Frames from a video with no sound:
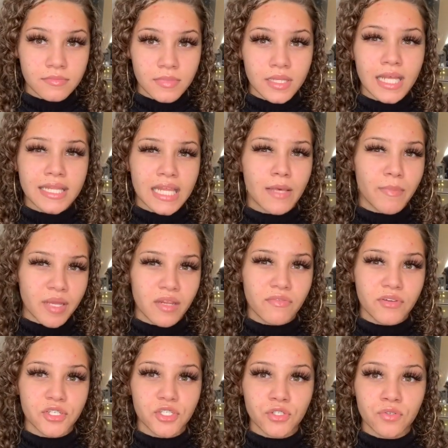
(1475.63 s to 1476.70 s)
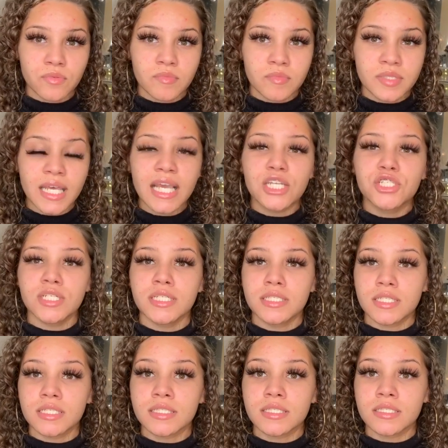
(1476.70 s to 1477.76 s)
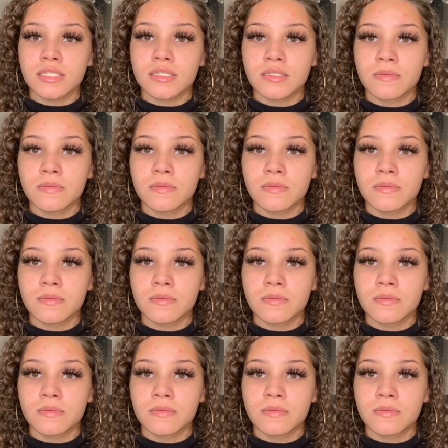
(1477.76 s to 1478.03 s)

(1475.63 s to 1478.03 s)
Let that benefit you. Take Jesus.